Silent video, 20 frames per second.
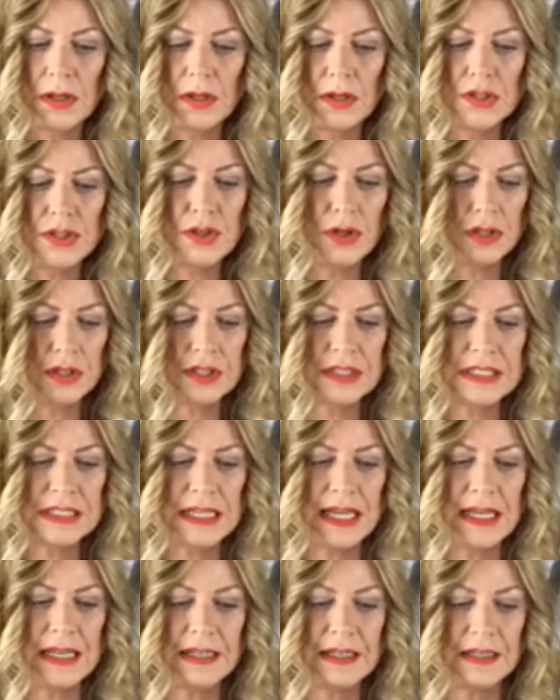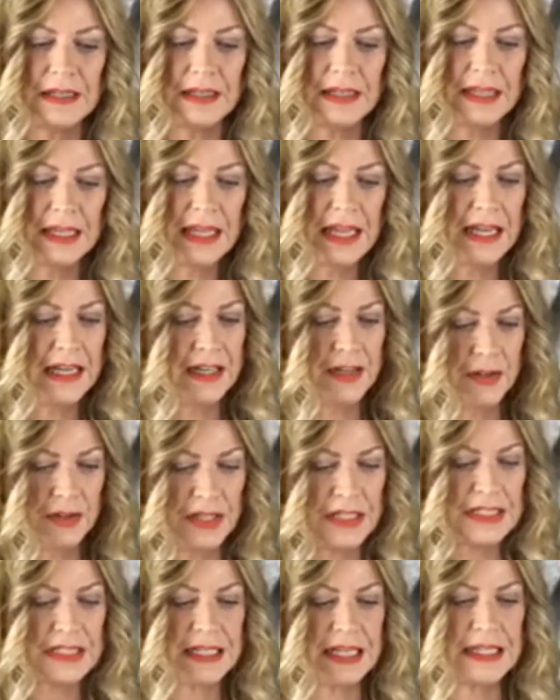to understand it. Now
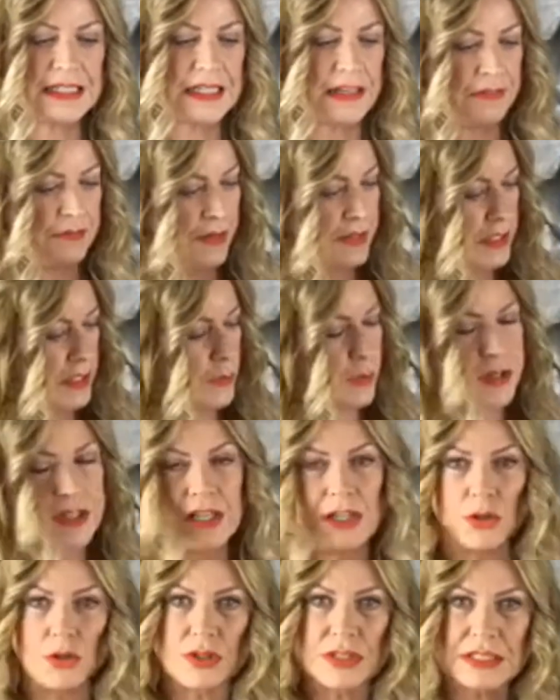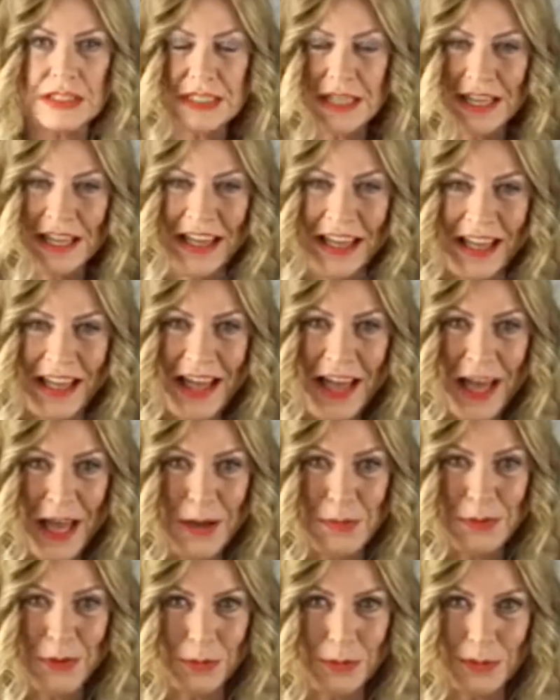this is a funny one. It
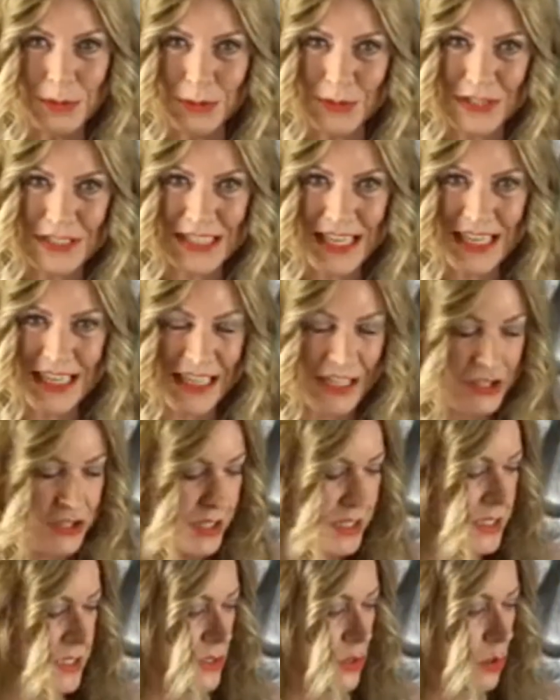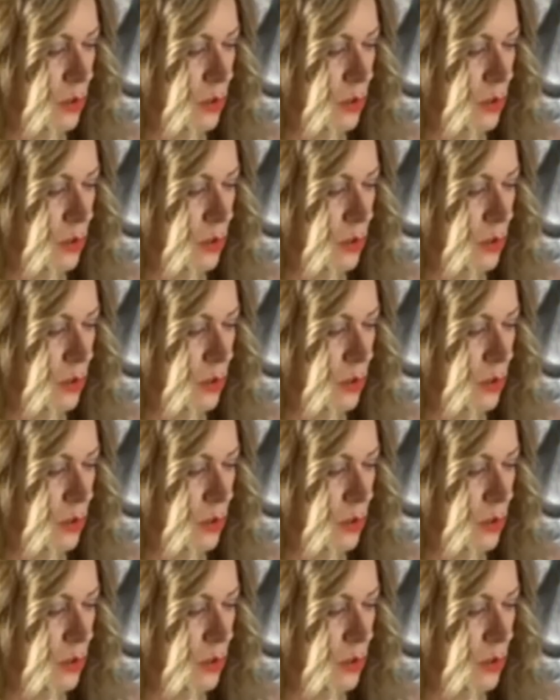probably looks like a jigsaw